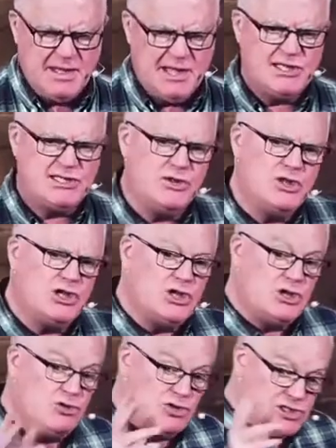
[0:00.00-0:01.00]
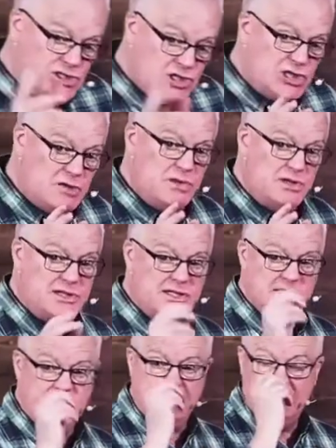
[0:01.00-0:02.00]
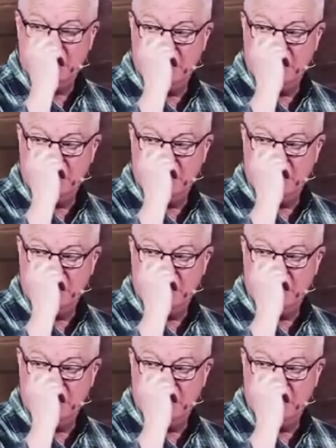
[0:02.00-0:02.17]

And so the Christian community